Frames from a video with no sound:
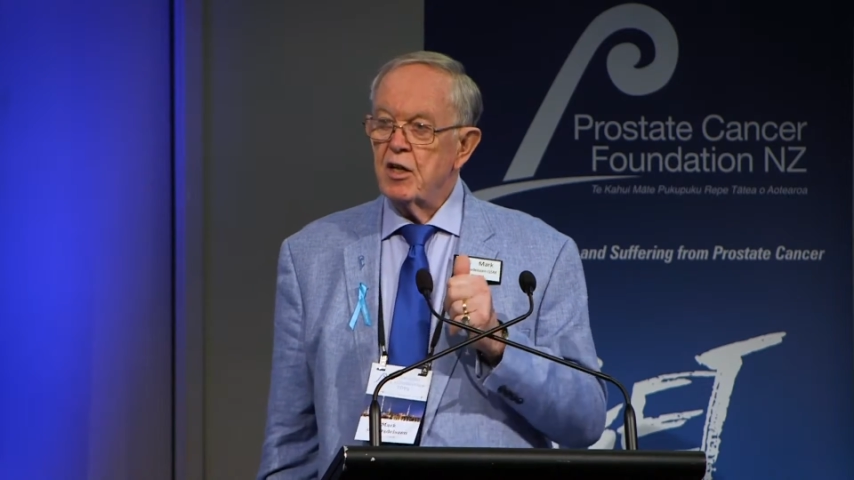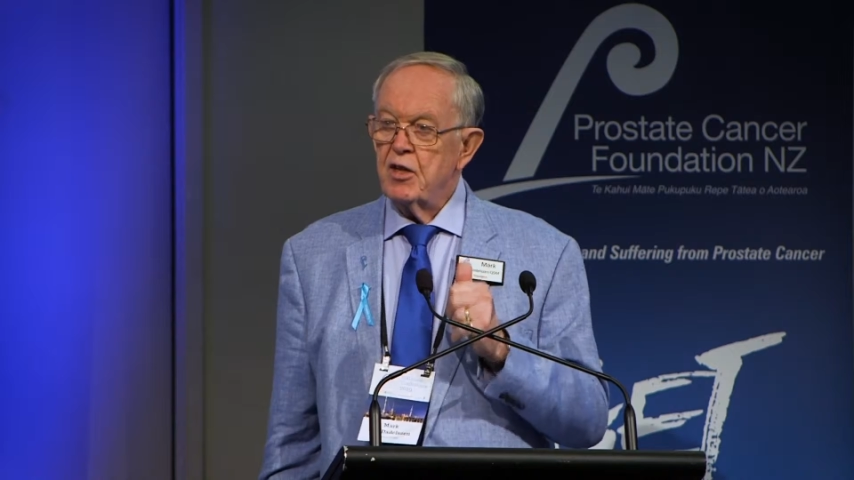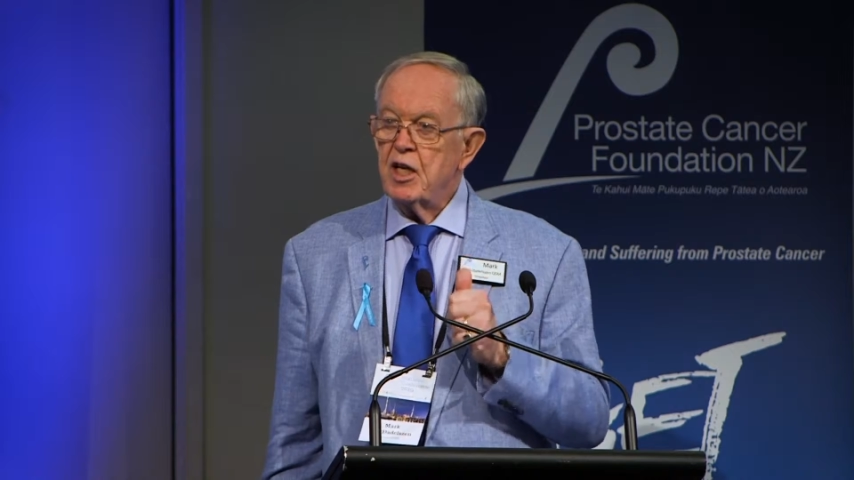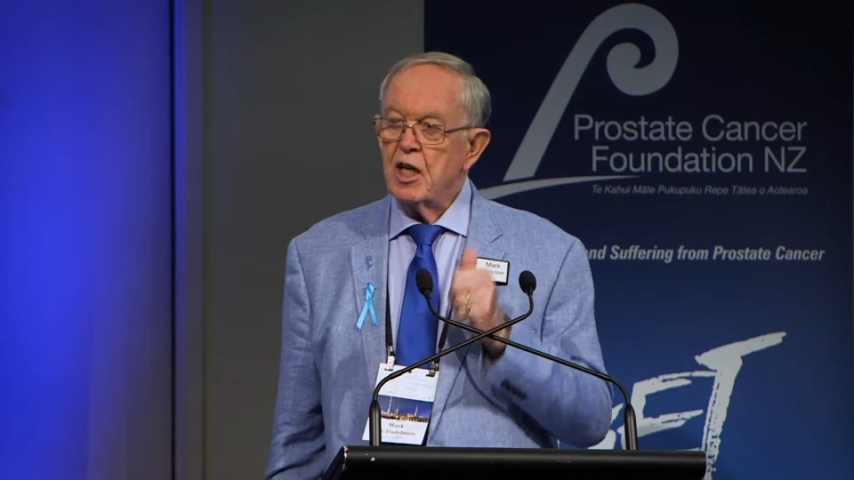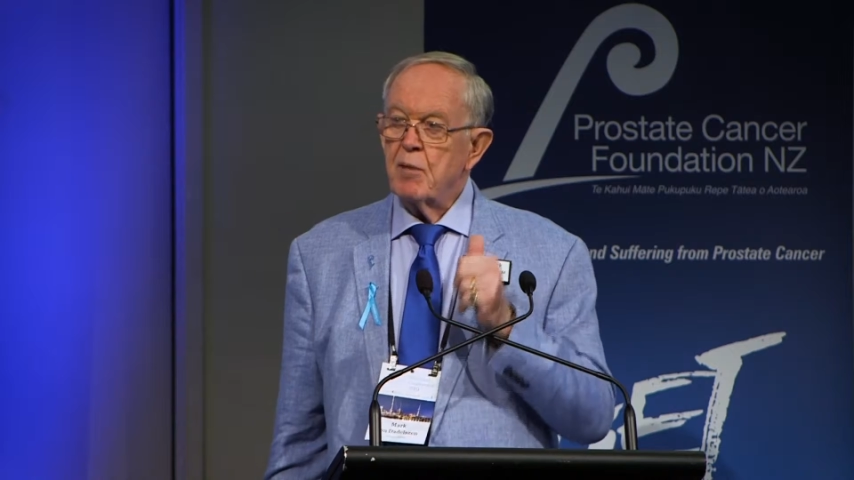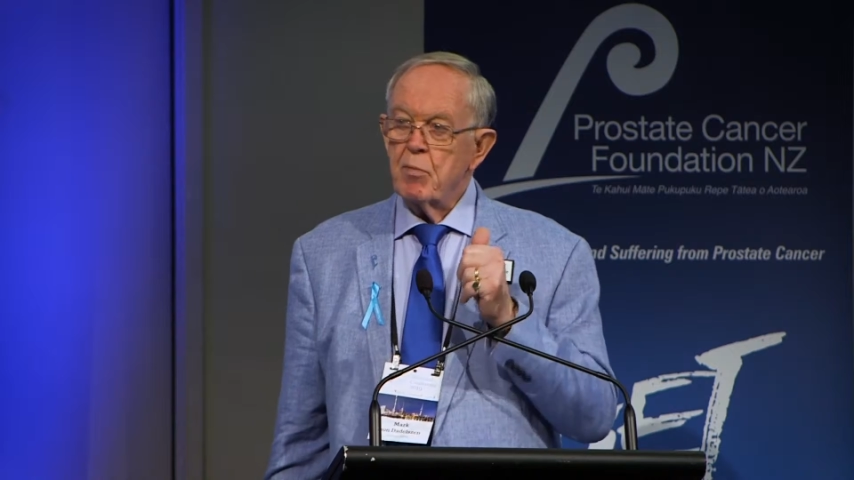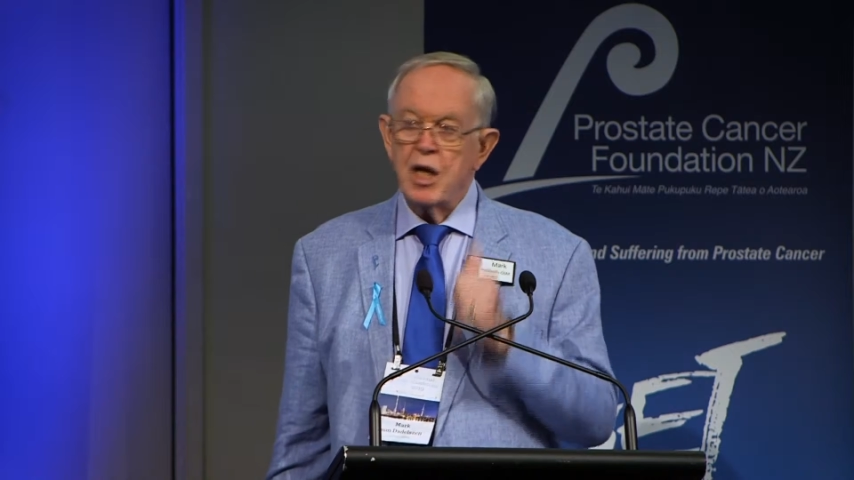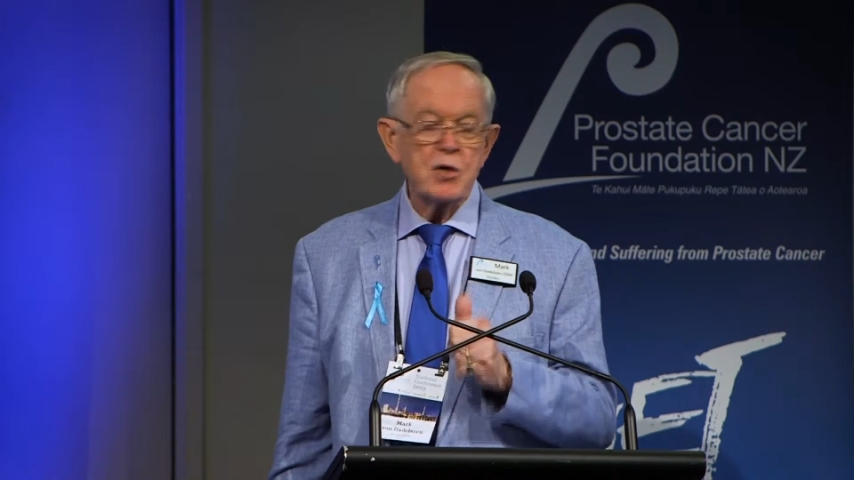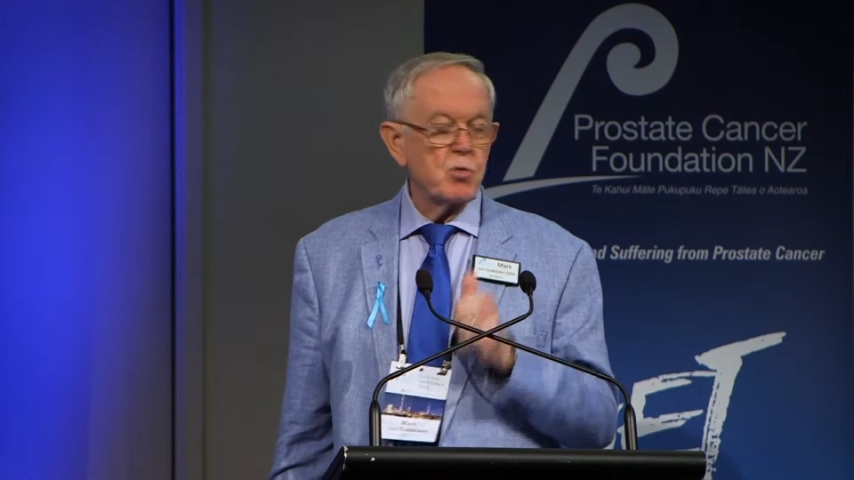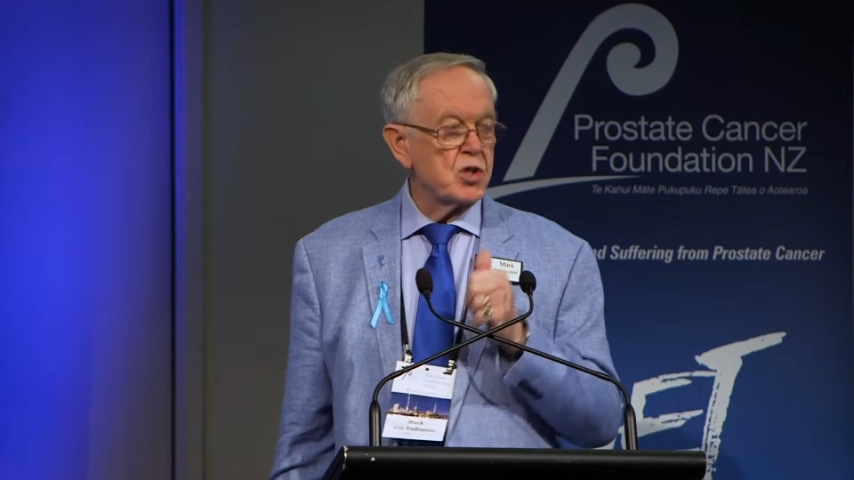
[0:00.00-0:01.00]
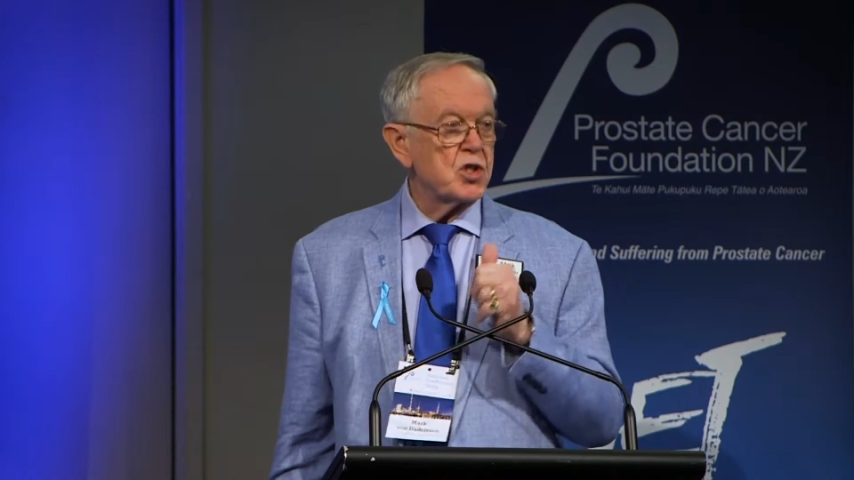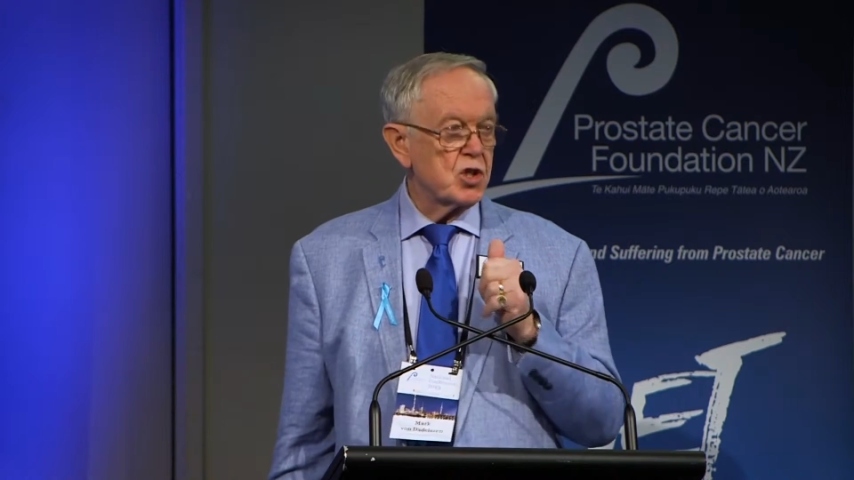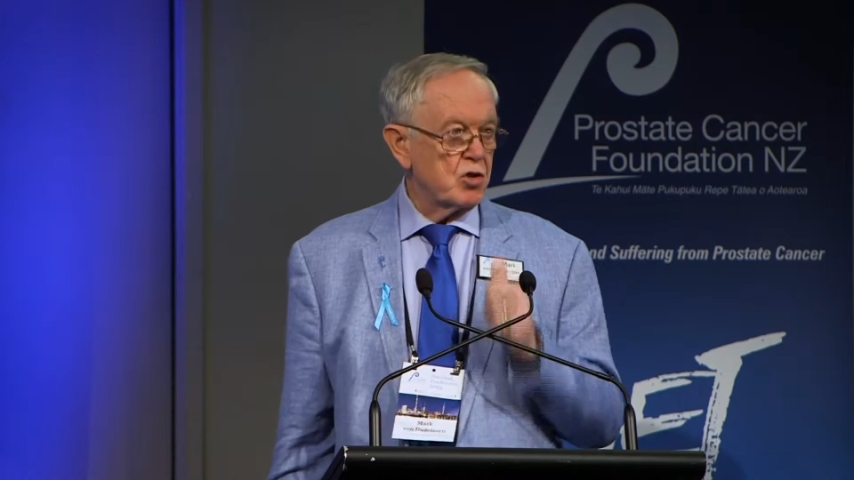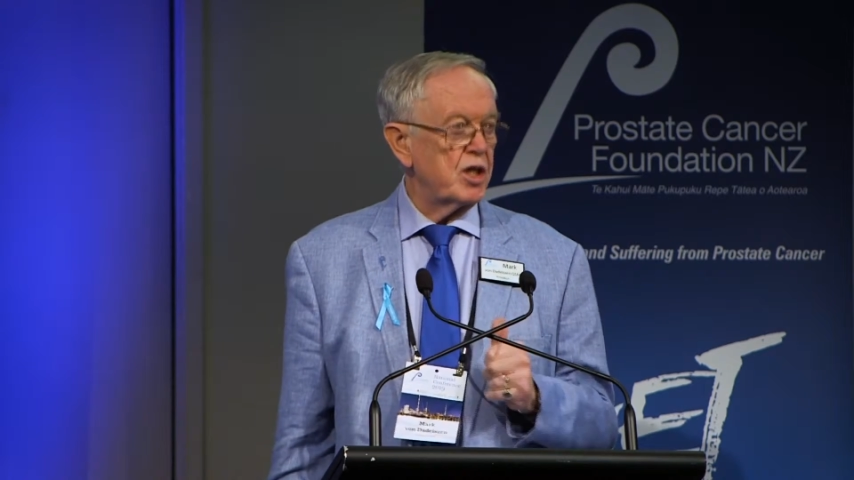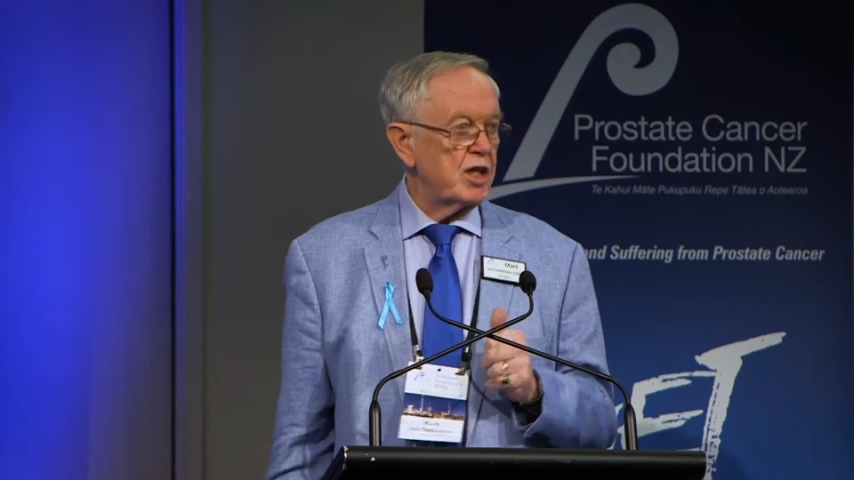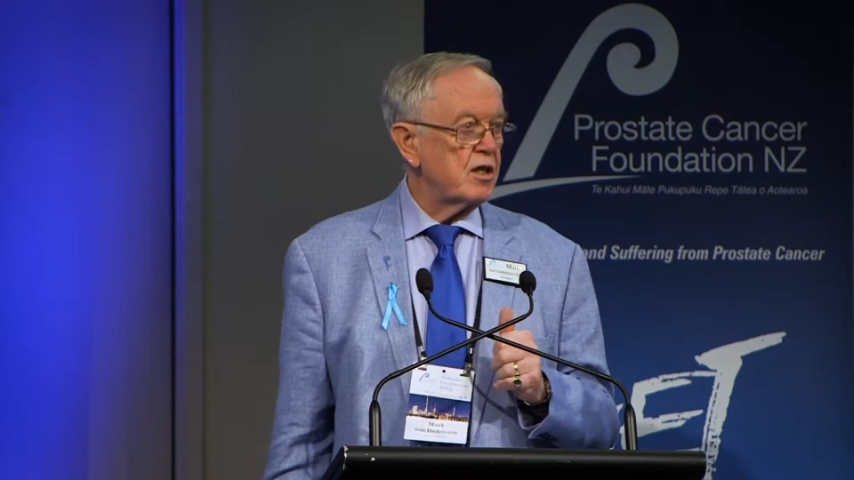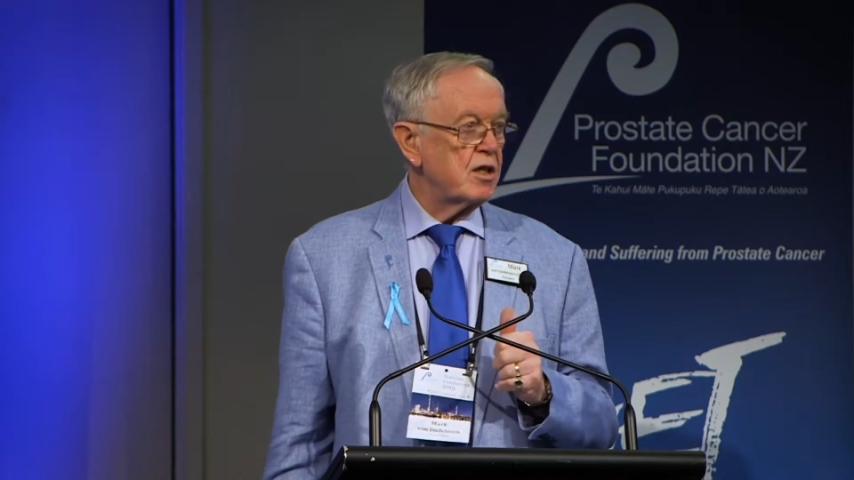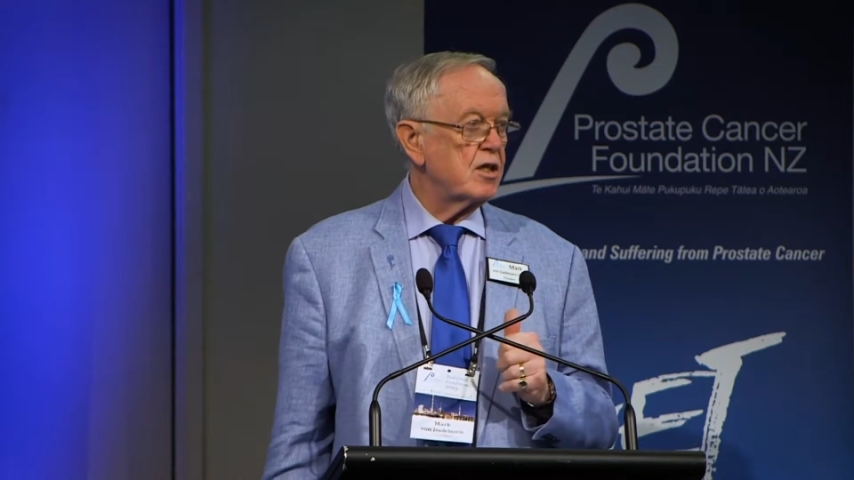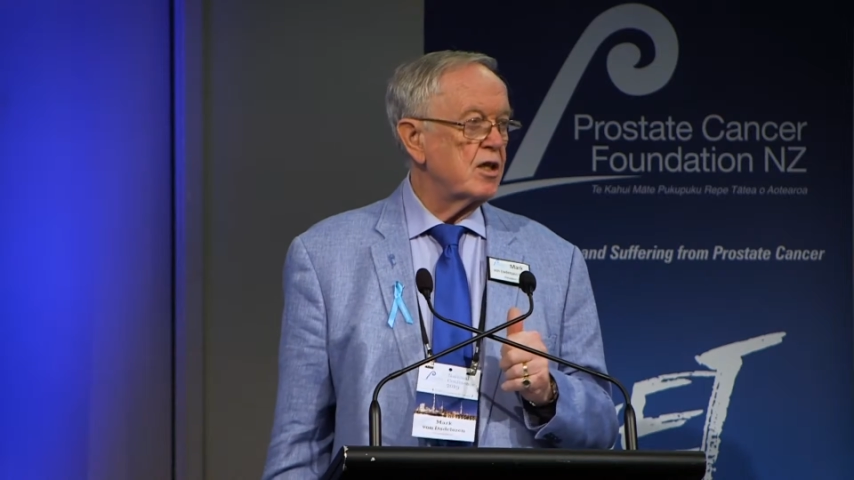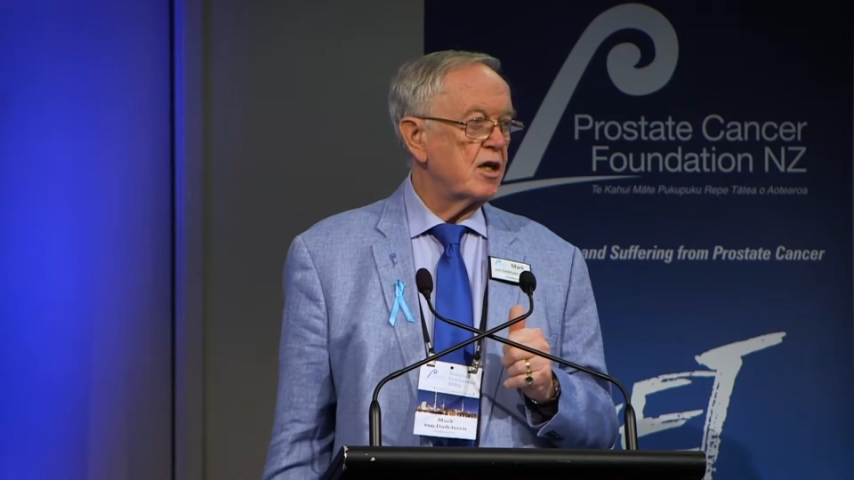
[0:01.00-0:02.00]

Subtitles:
their blood was screened